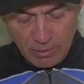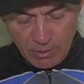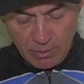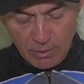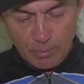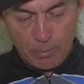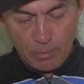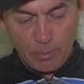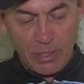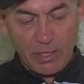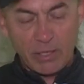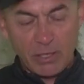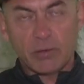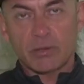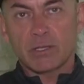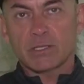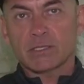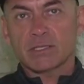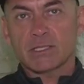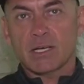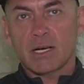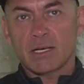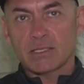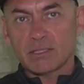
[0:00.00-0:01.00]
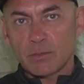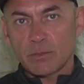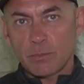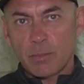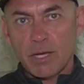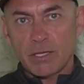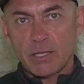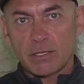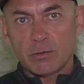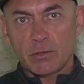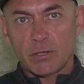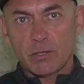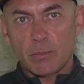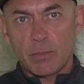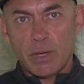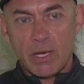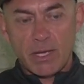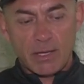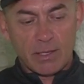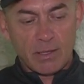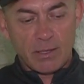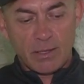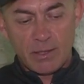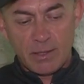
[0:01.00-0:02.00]
Depending on the size of bait you want to
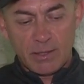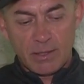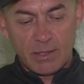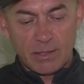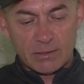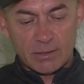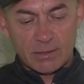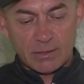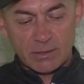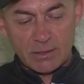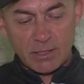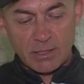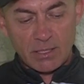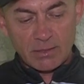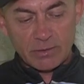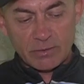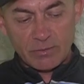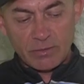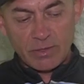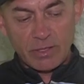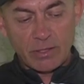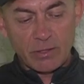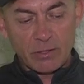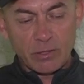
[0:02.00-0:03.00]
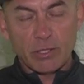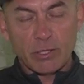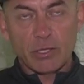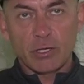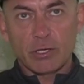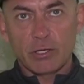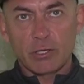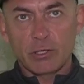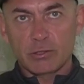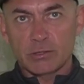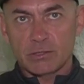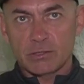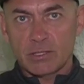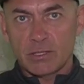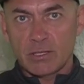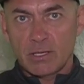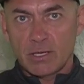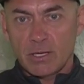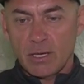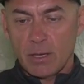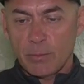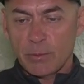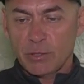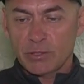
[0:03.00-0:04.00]
make is the size of dingle you're going to use.
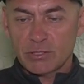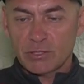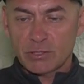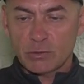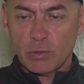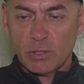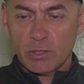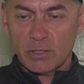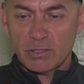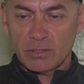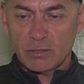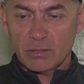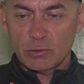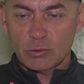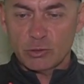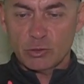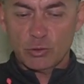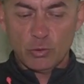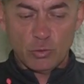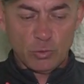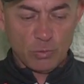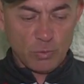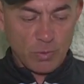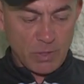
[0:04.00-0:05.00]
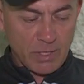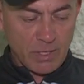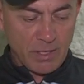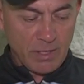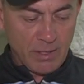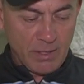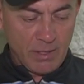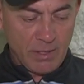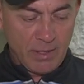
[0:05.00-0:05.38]
I'm going to use quite a little short one